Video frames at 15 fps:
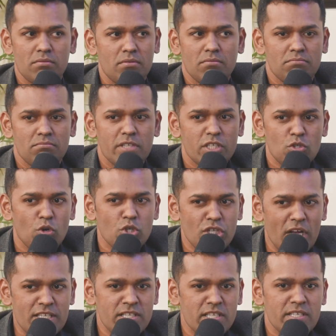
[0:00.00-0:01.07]
There's no
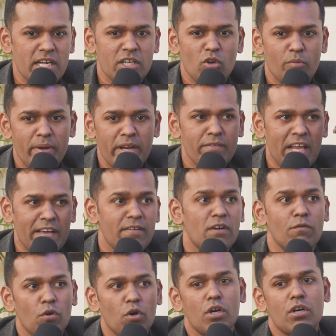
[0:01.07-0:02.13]
chances that your brain will ever
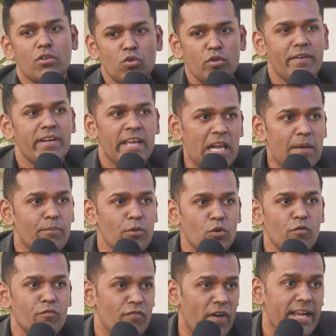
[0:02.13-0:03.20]
work to even help
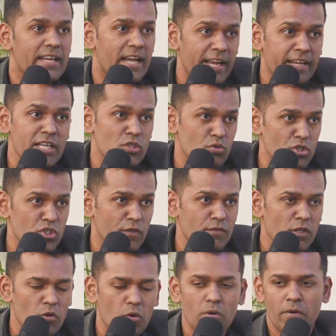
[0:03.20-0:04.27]
you find ideas to achieve
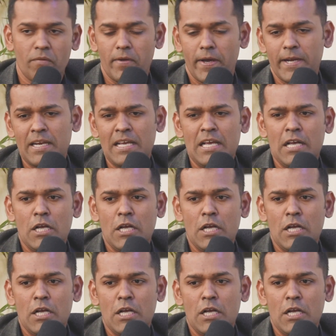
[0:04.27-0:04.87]
the goal, right?